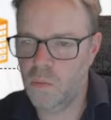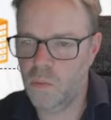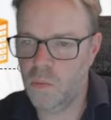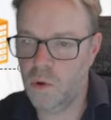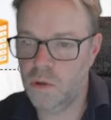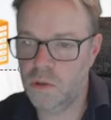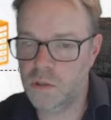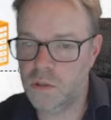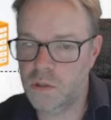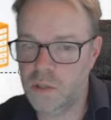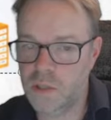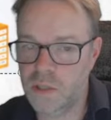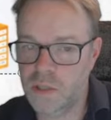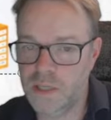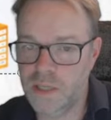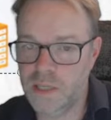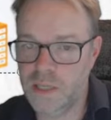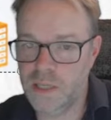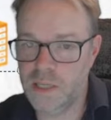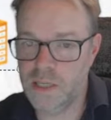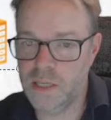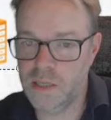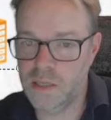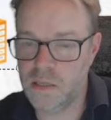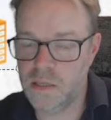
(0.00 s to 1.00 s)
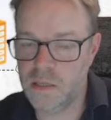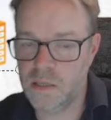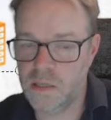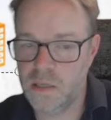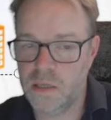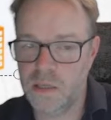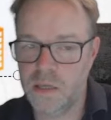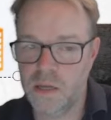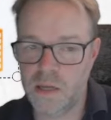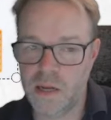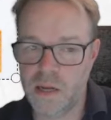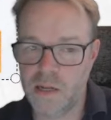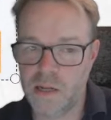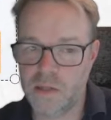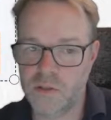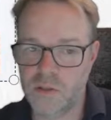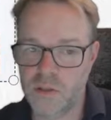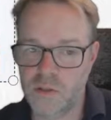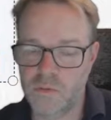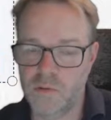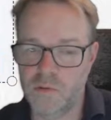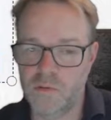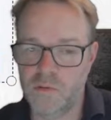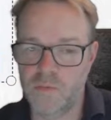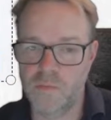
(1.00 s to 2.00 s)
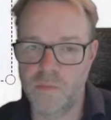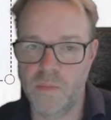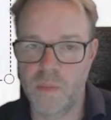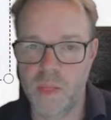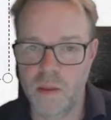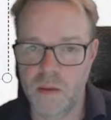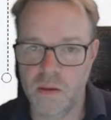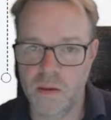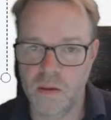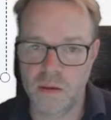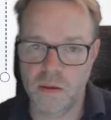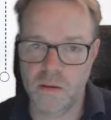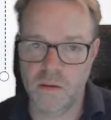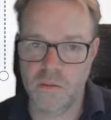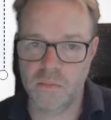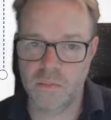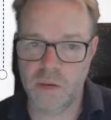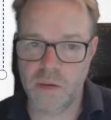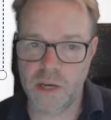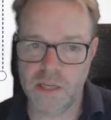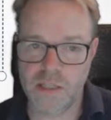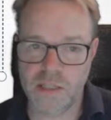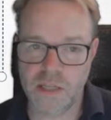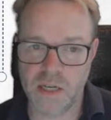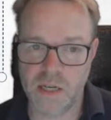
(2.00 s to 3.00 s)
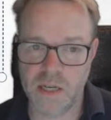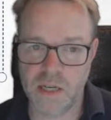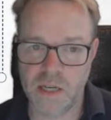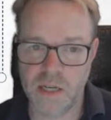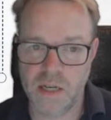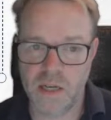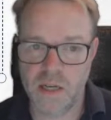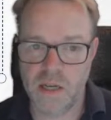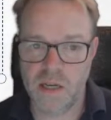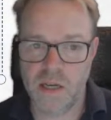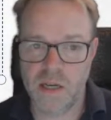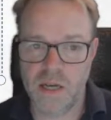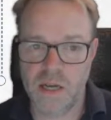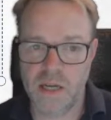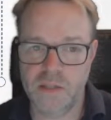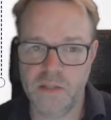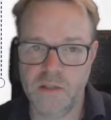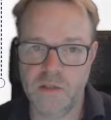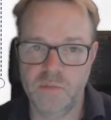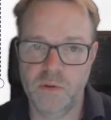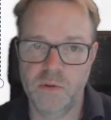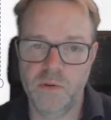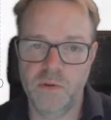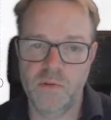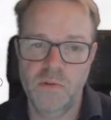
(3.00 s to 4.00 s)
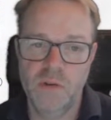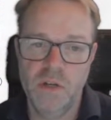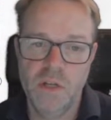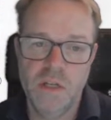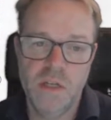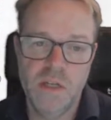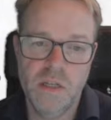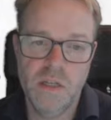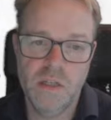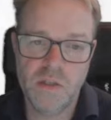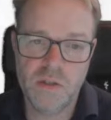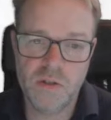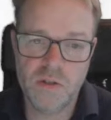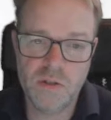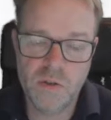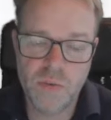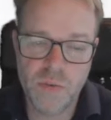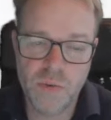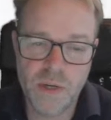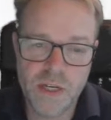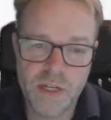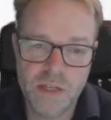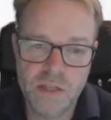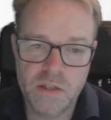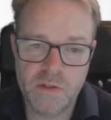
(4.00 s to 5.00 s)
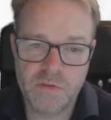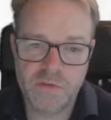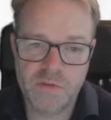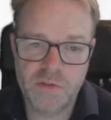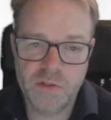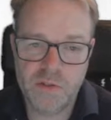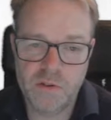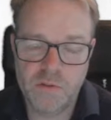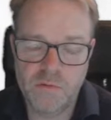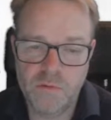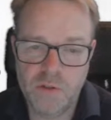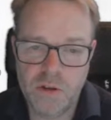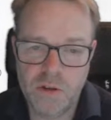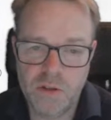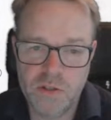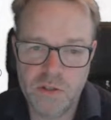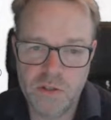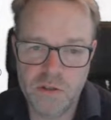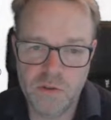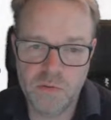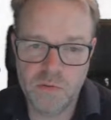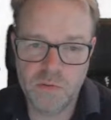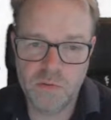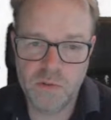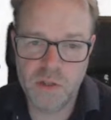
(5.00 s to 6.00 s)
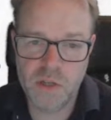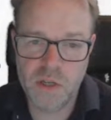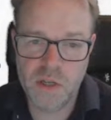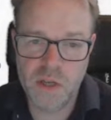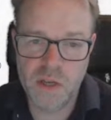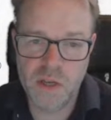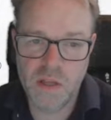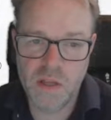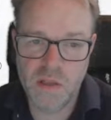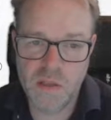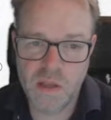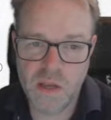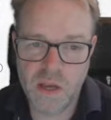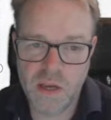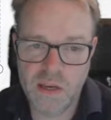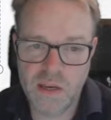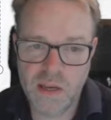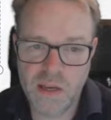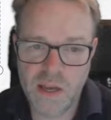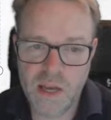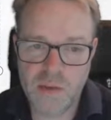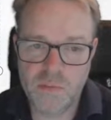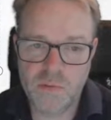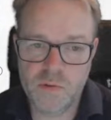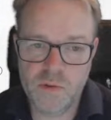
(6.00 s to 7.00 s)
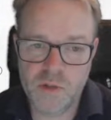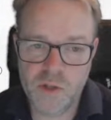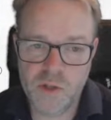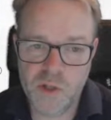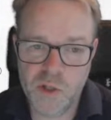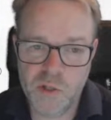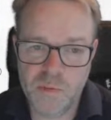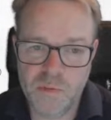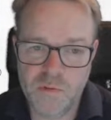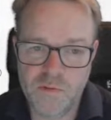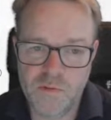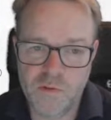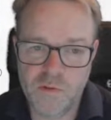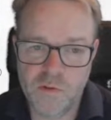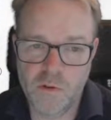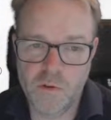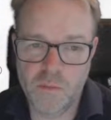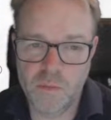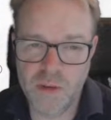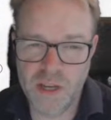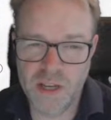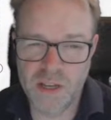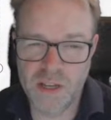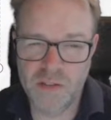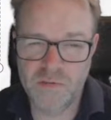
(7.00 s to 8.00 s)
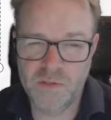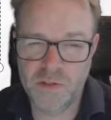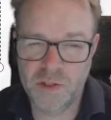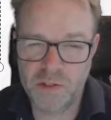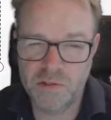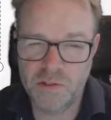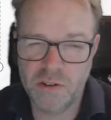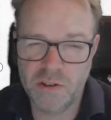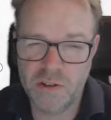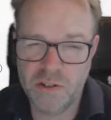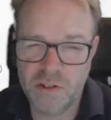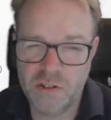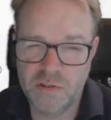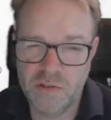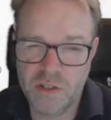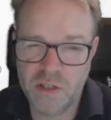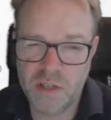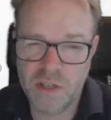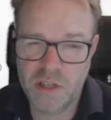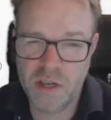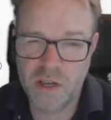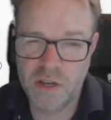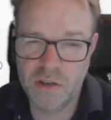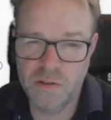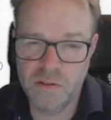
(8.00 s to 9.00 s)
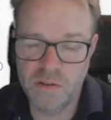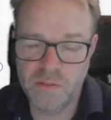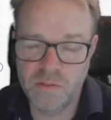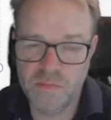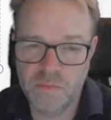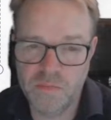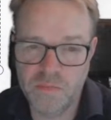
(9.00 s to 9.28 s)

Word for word: What is Ansible? Basically, Ansible is a suite of software tools that enables you to perform infrastructure as code.